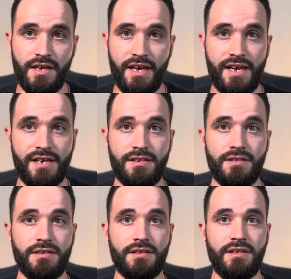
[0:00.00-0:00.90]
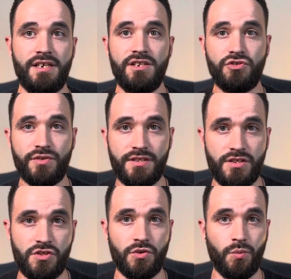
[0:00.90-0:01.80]
and
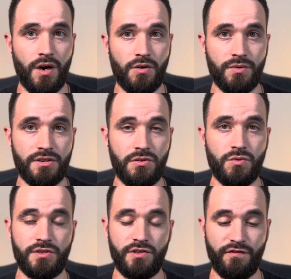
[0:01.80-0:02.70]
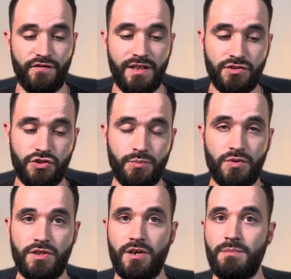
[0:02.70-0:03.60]
increases your walk with the Lord, your fellowship
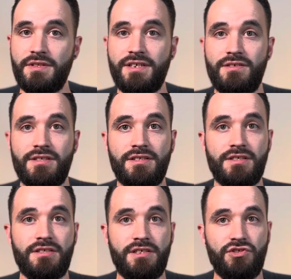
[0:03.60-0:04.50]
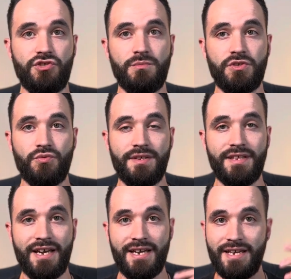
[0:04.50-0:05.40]
with God. But there is a distinction between
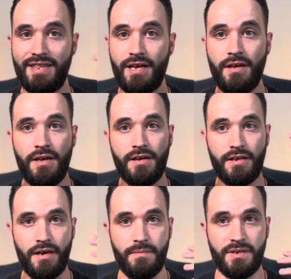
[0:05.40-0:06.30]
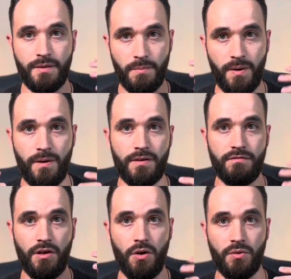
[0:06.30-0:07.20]
that and the coming upon of
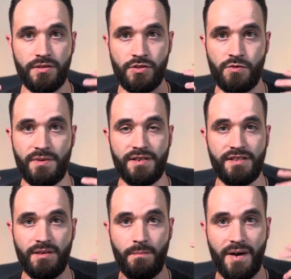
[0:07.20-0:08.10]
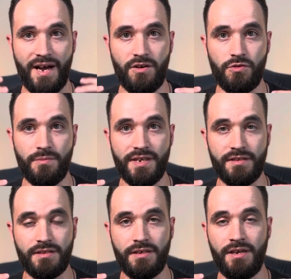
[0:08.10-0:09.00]
the Holy Spirit, the empowerment
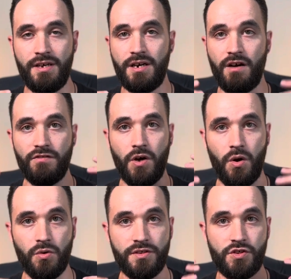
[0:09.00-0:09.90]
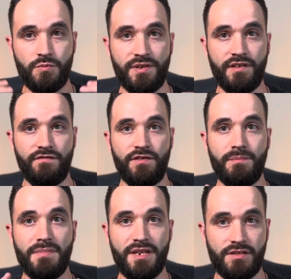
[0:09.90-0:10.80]
of the Holy Spirit for
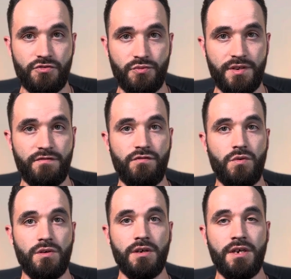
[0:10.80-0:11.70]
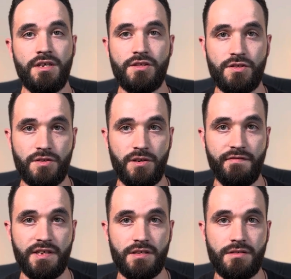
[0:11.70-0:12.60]
ministry, for
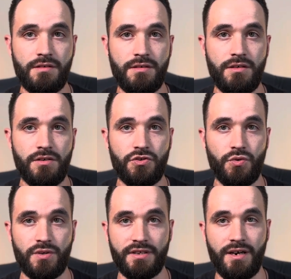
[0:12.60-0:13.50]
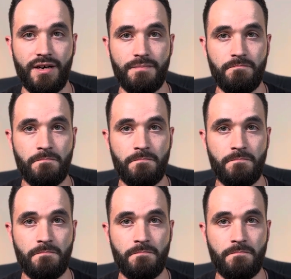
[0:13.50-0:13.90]
service toward God.